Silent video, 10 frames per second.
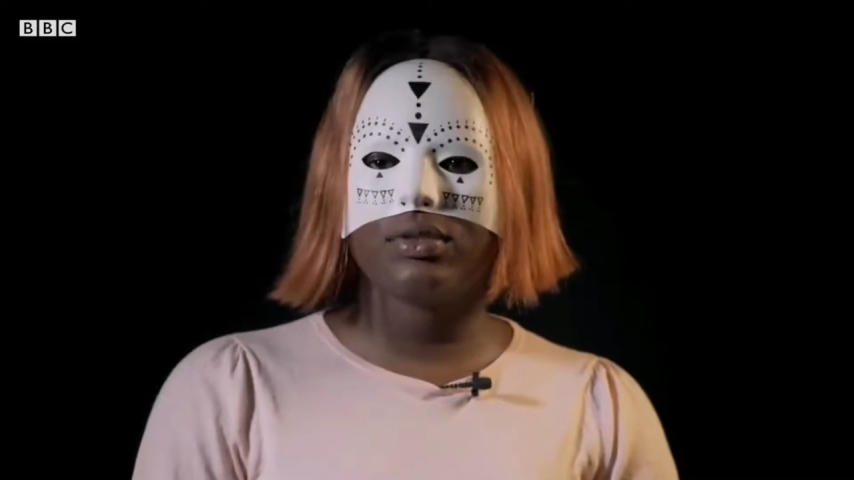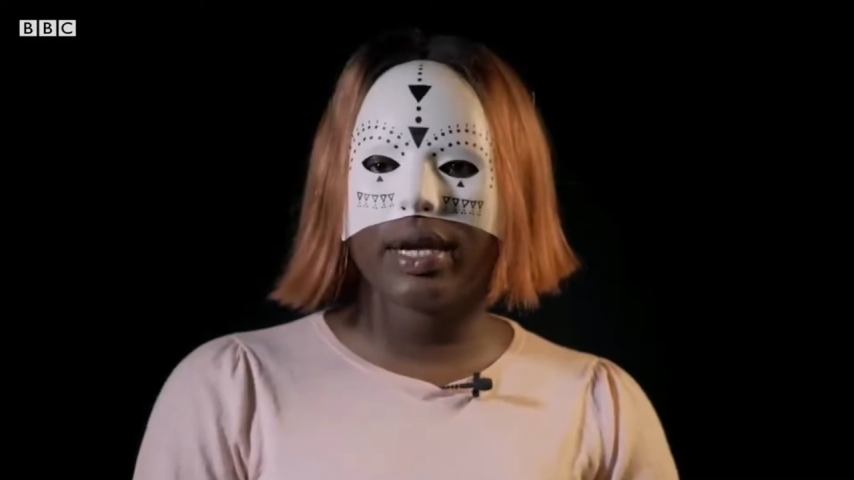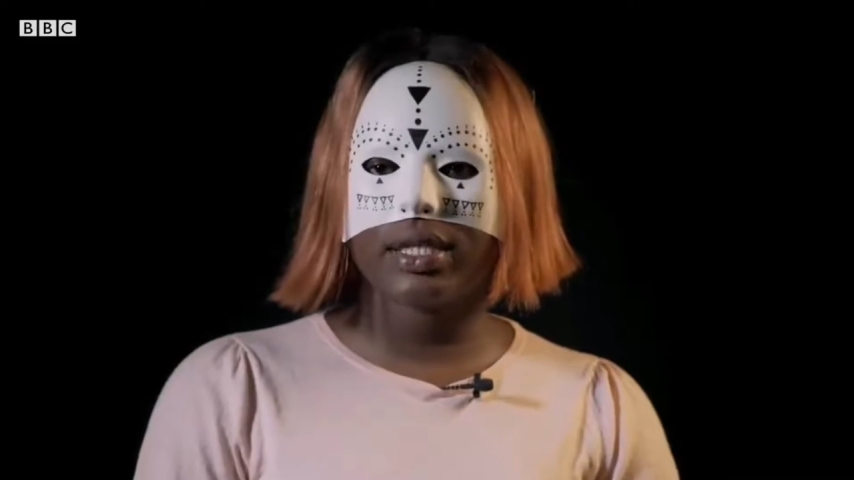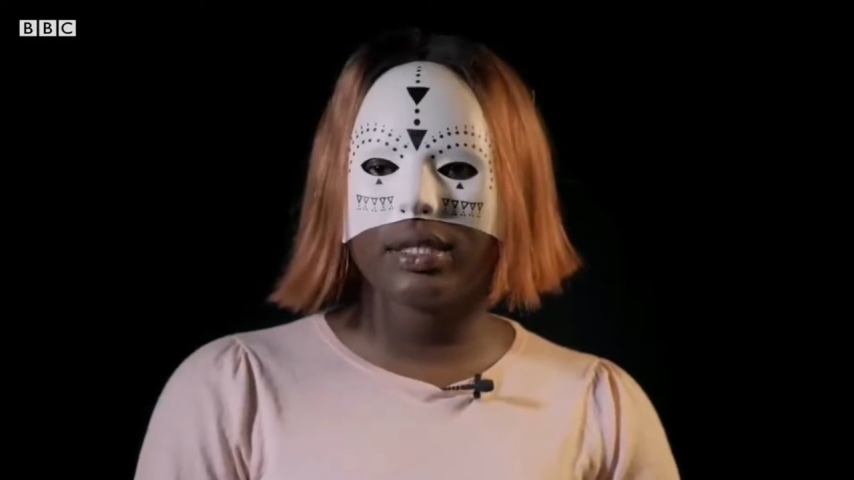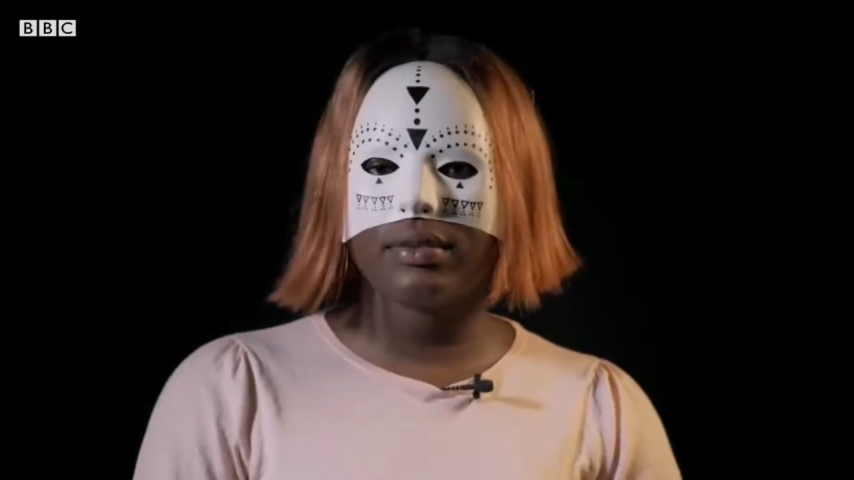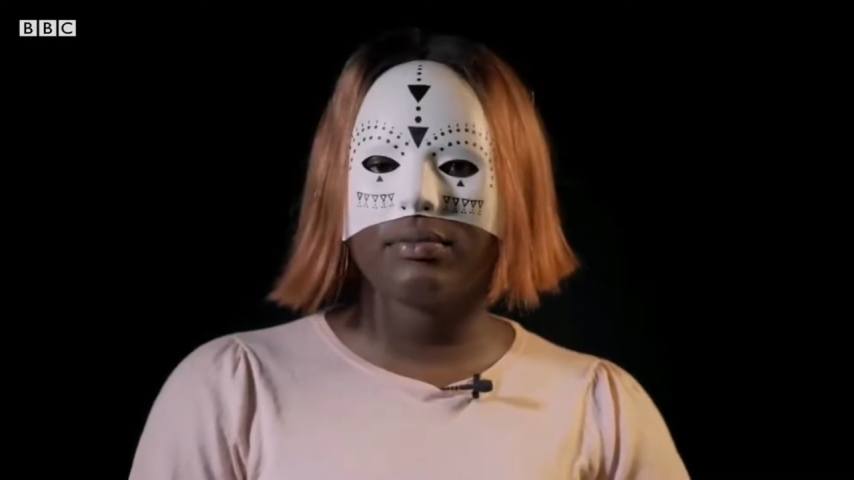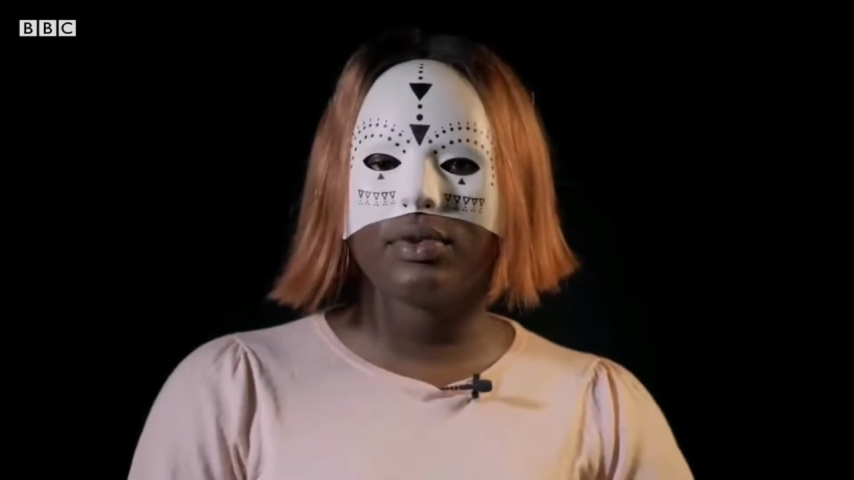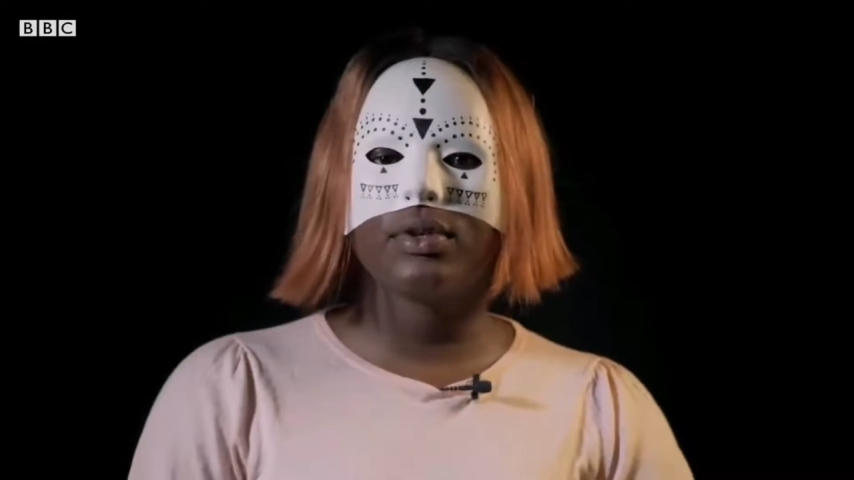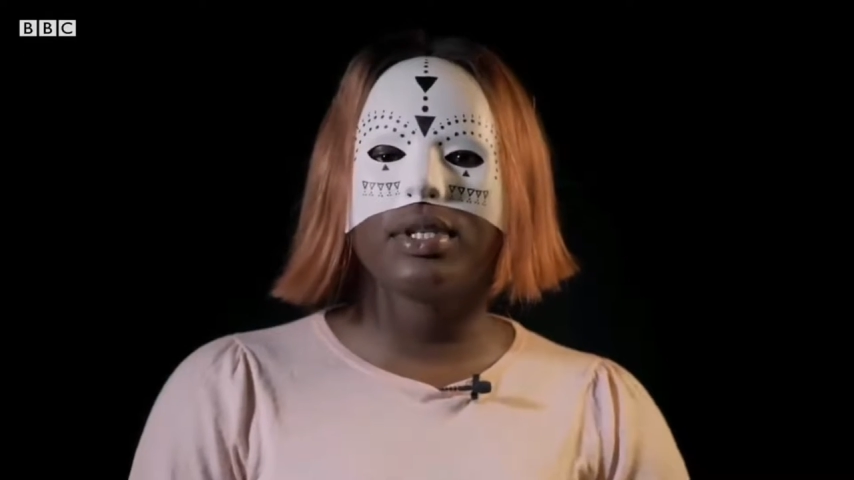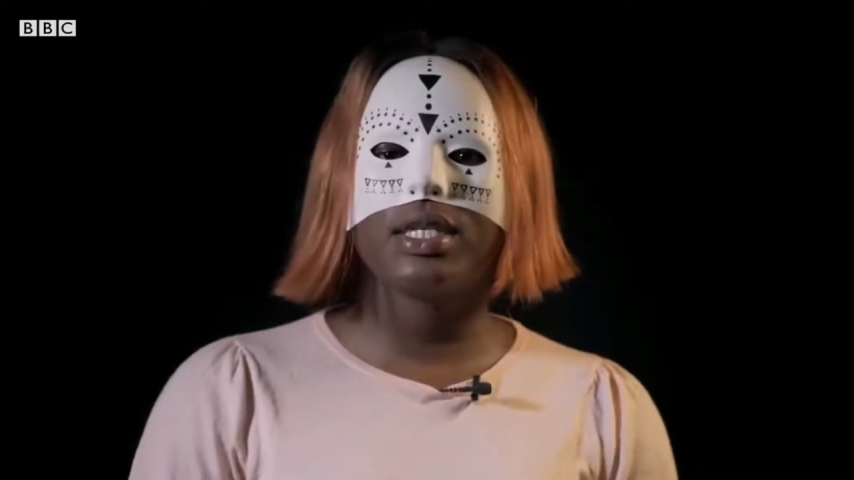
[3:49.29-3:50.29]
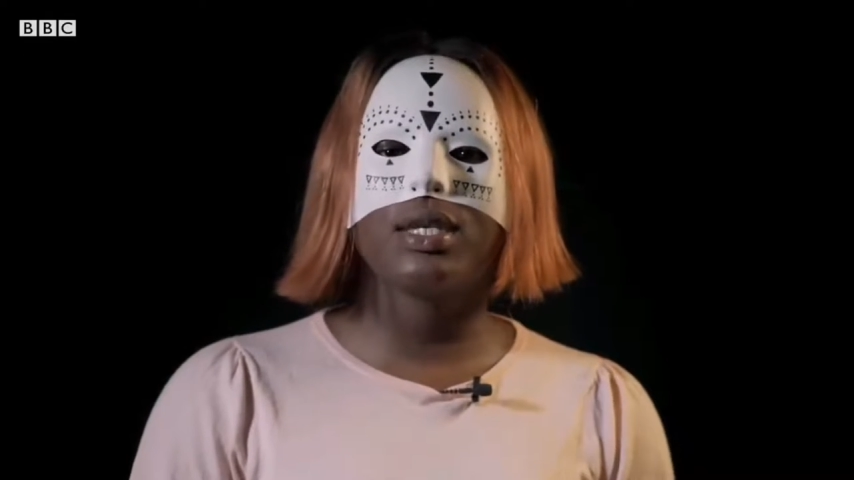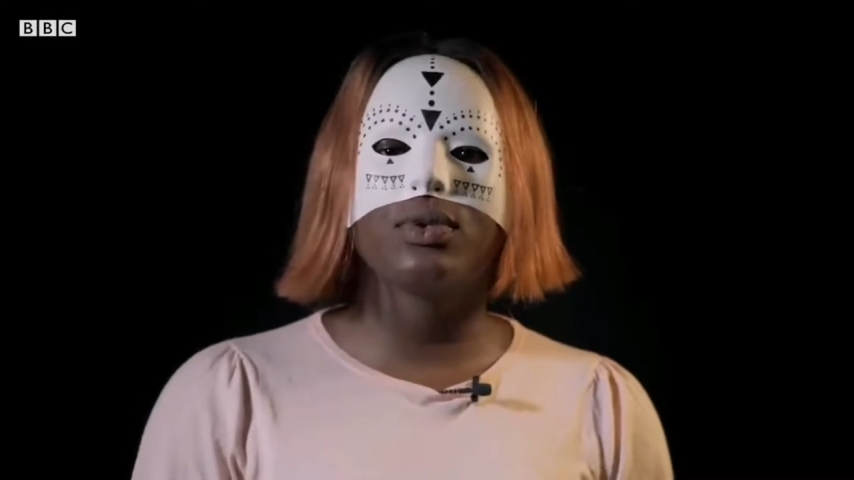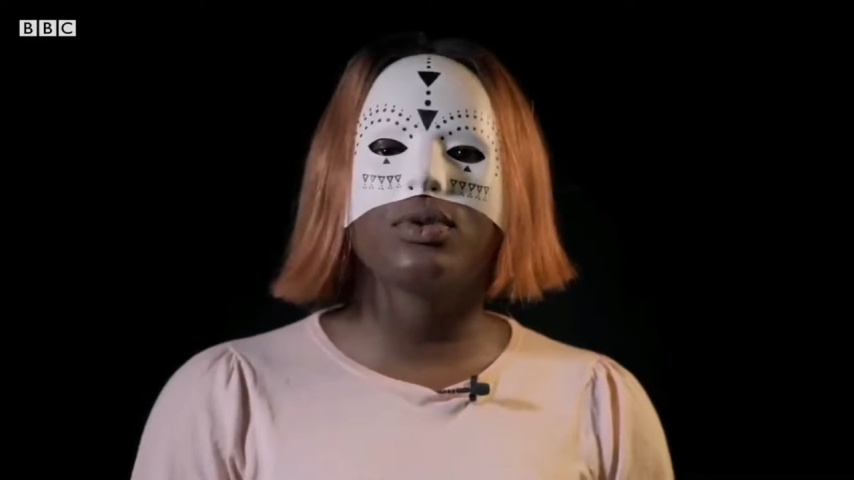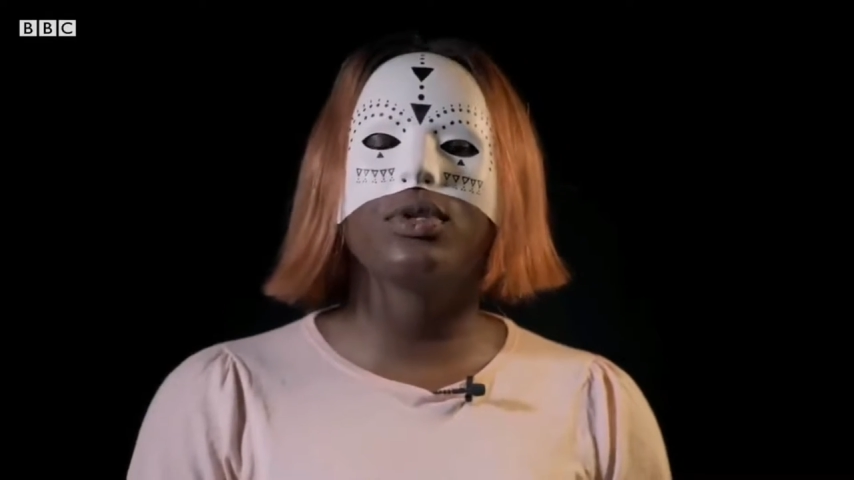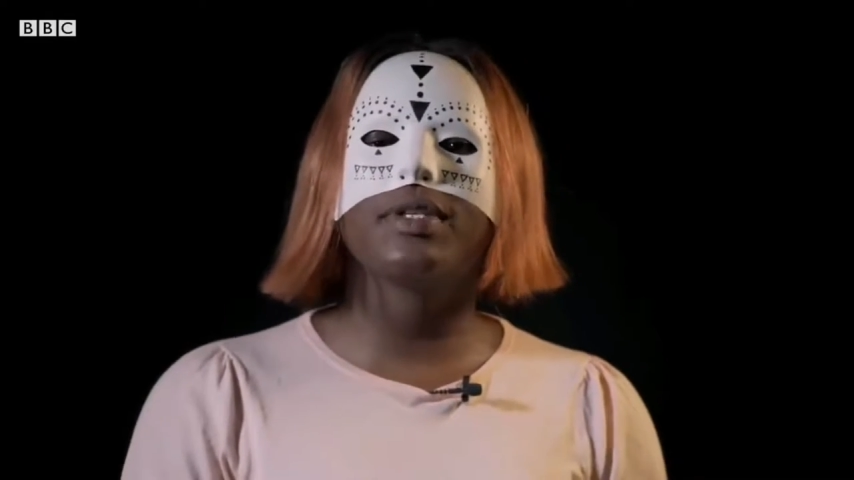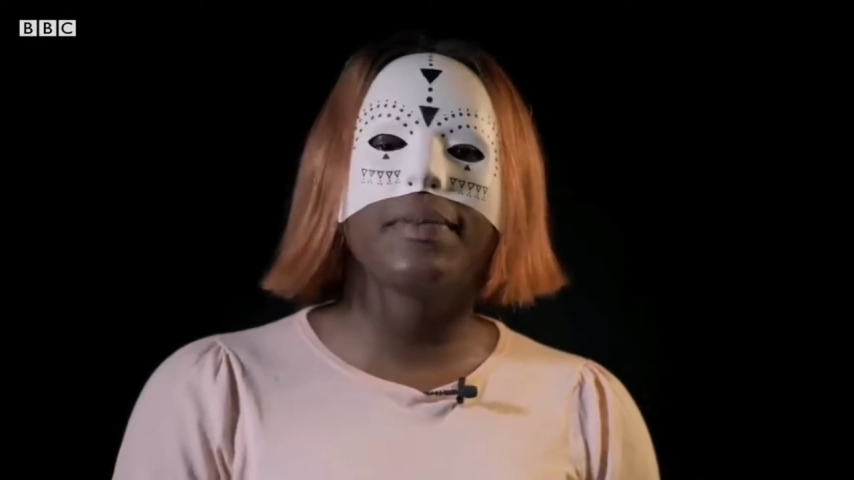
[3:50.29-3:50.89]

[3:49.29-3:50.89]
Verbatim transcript: a distraction because he was